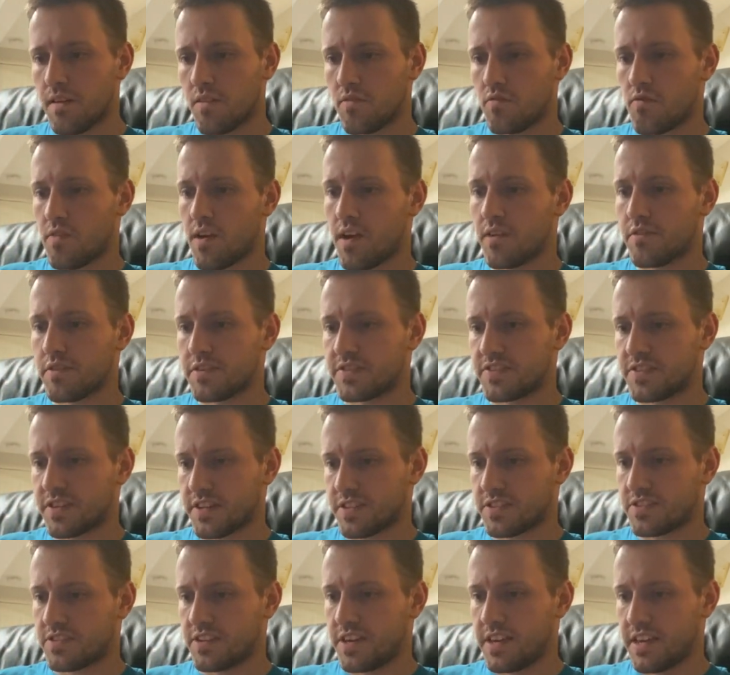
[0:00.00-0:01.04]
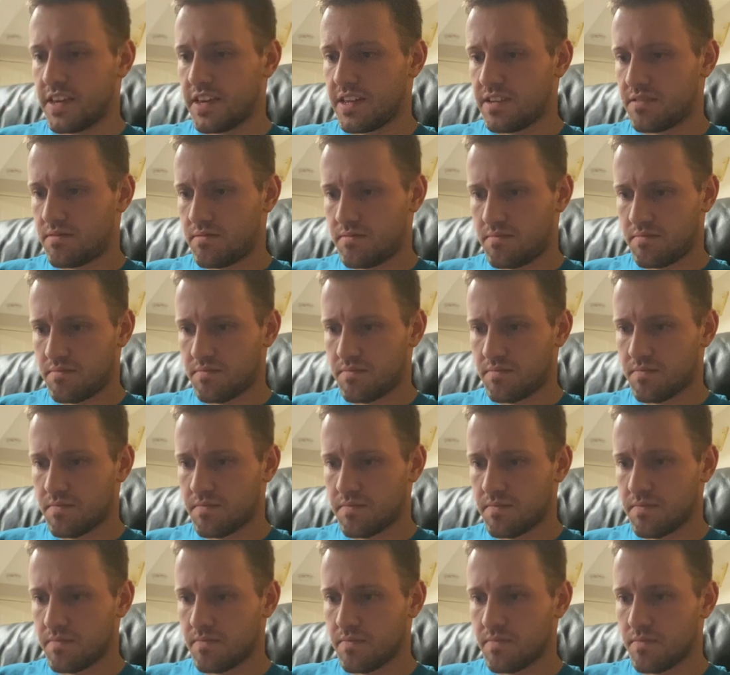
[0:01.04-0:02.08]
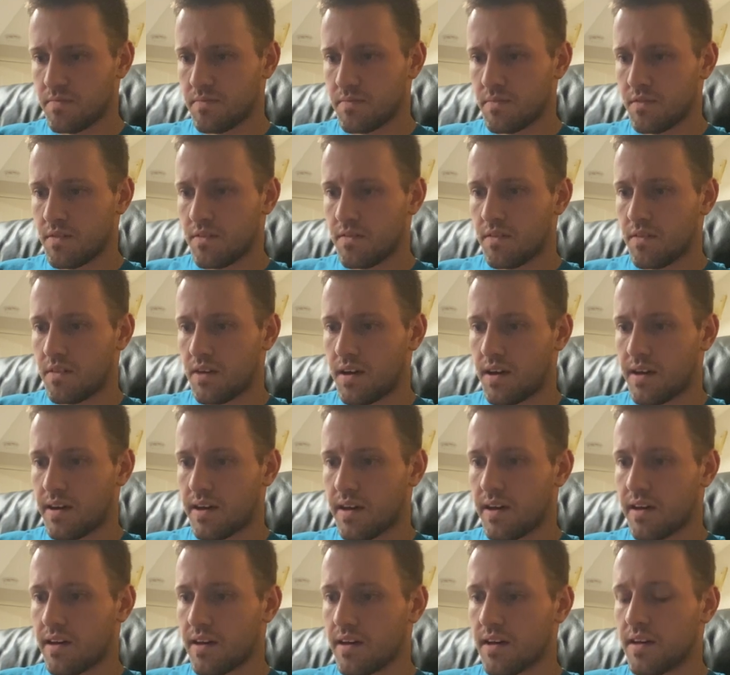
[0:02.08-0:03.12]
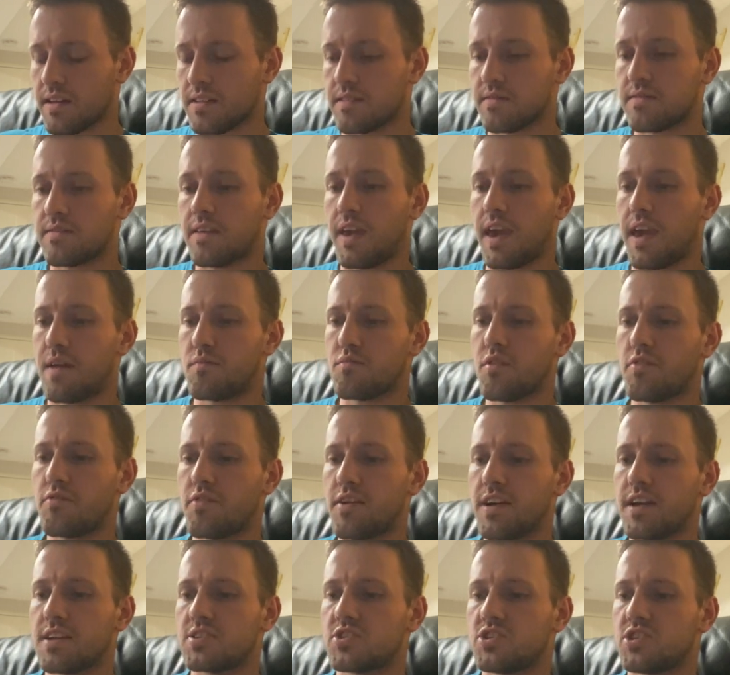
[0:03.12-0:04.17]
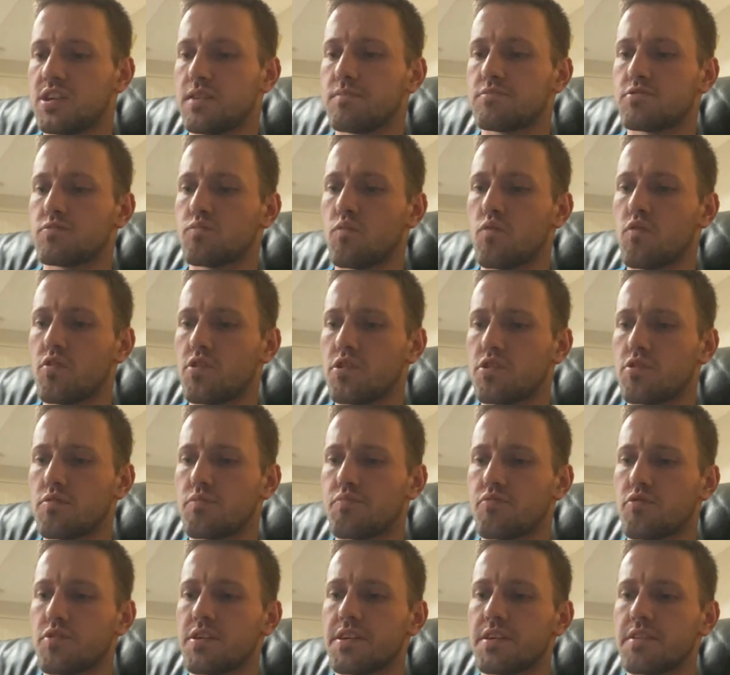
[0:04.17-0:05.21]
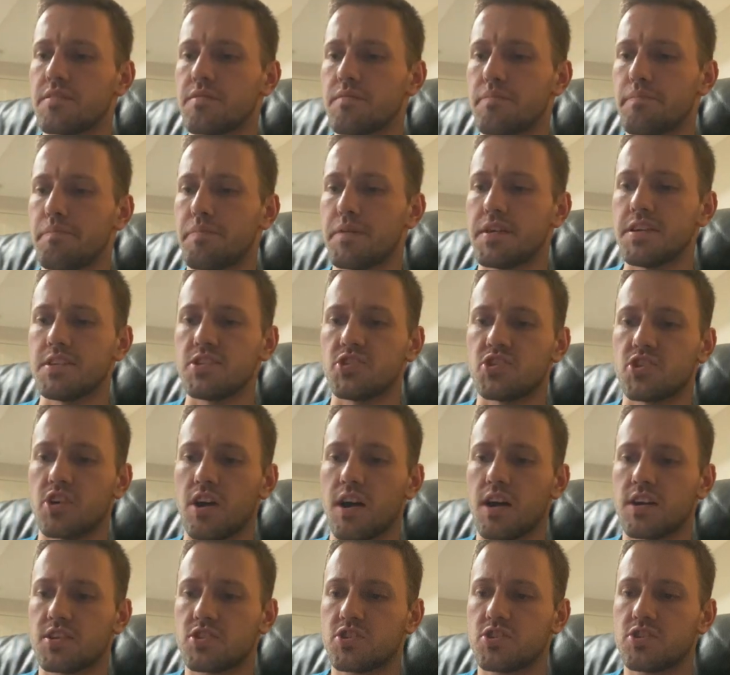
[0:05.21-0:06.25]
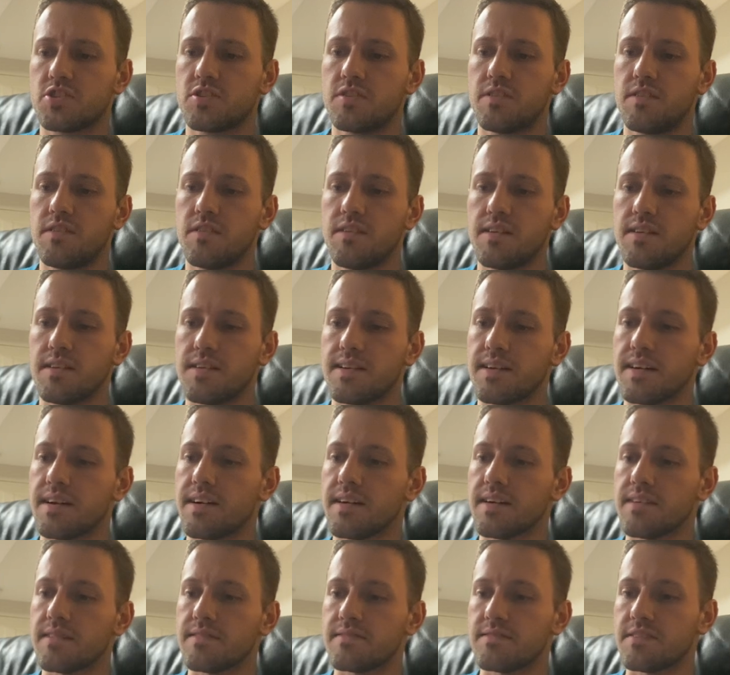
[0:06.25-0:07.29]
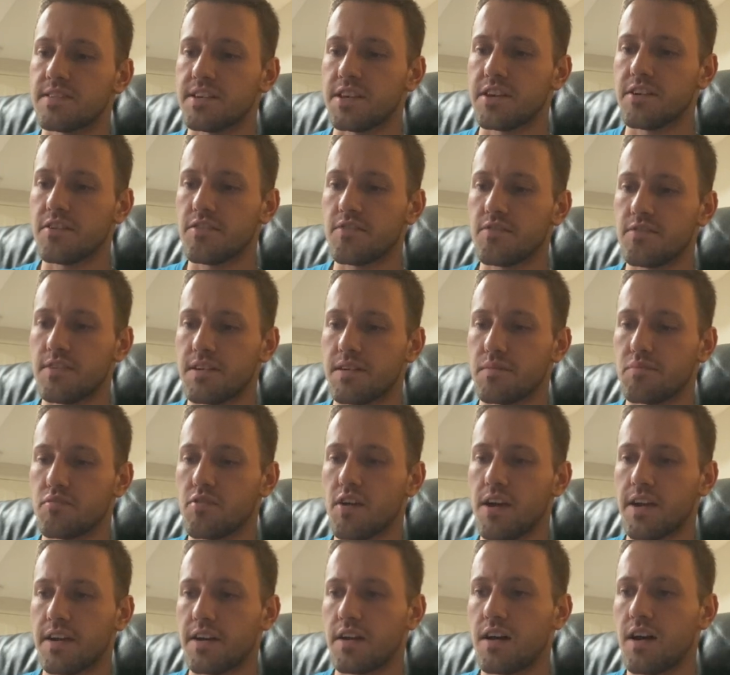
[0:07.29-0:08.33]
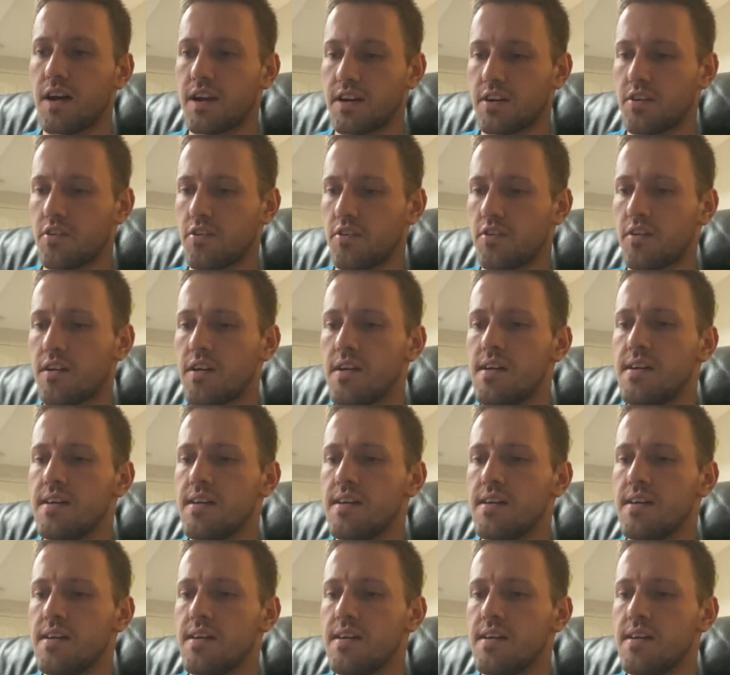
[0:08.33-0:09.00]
of 16, Cam Rodriguez, James Moyer beat Josh Lanier and Brian Conacher.